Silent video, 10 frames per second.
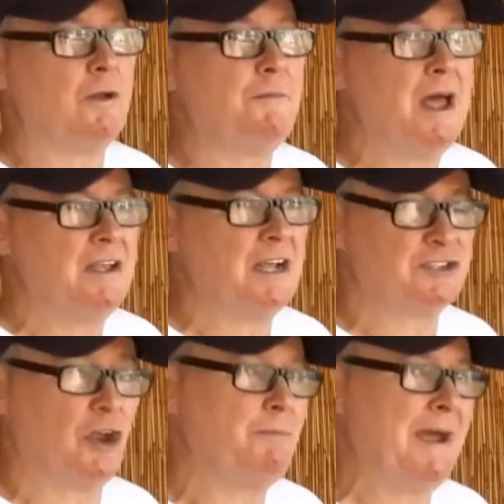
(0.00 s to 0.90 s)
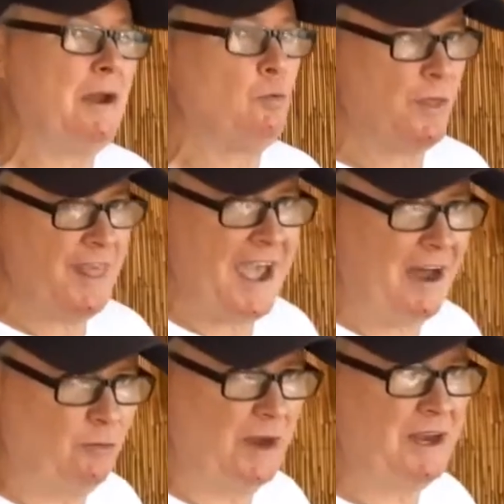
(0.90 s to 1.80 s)
watt uh, solar panel
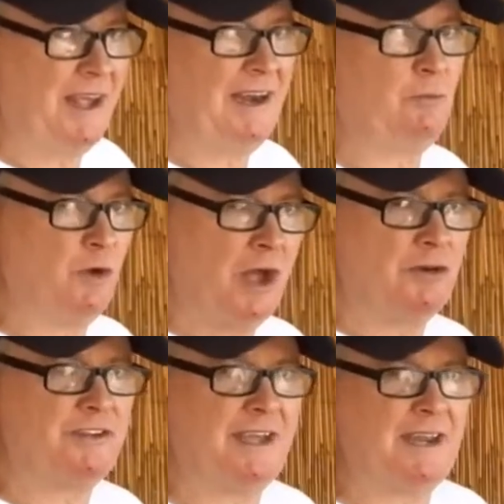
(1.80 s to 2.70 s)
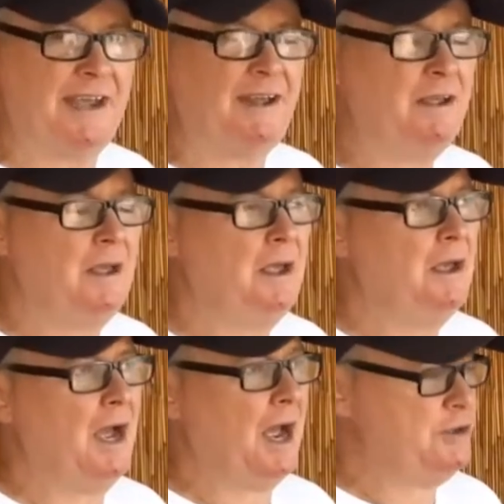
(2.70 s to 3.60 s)
without a regulator, we'll go into that later.
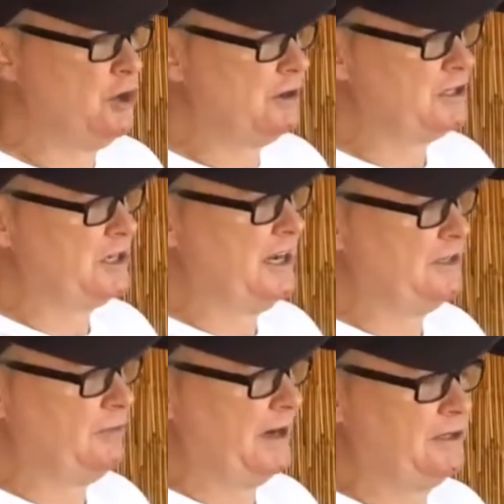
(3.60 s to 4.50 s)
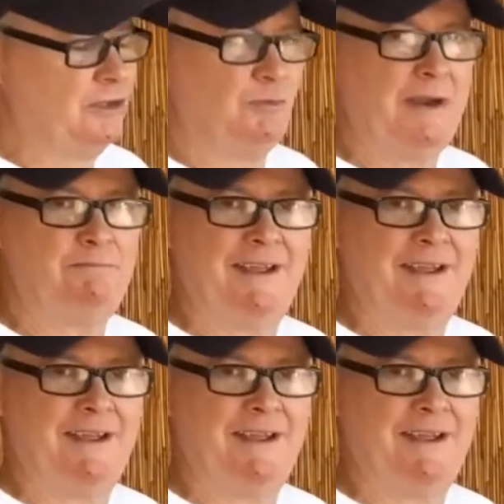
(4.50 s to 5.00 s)
Uh, you can just connect direct to the red and